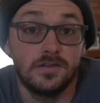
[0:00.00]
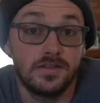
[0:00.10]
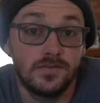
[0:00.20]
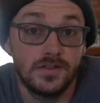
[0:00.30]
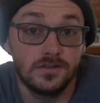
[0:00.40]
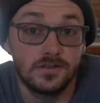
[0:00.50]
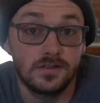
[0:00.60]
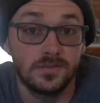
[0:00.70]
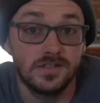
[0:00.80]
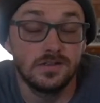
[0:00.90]
this video is going
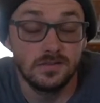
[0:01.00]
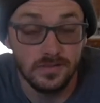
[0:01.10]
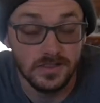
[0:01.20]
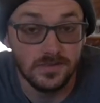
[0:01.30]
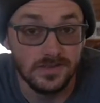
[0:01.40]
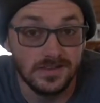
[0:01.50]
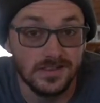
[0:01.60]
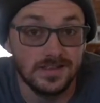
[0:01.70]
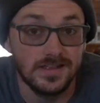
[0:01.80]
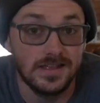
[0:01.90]
to be a little bit different
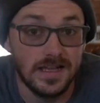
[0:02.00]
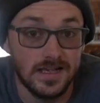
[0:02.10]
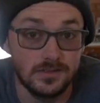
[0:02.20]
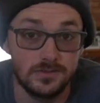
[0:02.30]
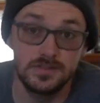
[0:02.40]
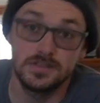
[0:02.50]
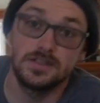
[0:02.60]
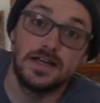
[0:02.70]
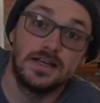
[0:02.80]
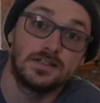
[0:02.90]
than the last one. The
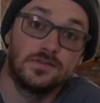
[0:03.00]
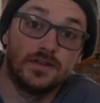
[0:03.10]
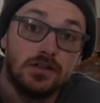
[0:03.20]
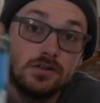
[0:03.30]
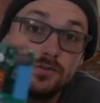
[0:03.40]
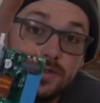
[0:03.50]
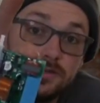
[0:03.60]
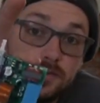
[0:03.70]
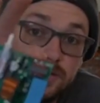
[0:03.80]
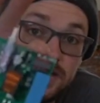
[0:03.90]
last video, we
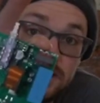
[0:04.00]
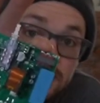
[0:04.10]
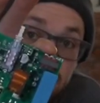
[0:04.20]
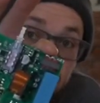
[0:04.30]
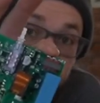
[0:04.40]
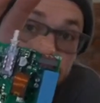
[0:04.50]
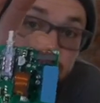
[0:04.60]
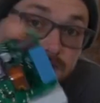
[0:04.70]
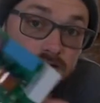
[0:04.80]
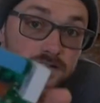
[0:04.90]
replaced this
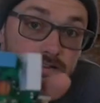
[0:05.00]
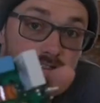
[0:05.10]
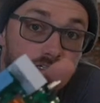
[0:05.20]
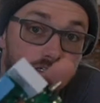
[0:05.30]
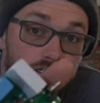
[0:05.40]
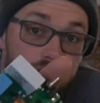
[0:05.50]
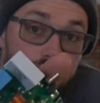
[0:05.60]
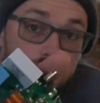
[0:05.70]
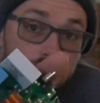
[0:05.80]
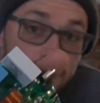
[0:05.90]
piece
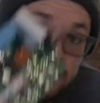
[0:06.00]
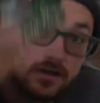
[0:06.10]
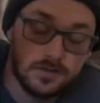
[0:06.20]
here in our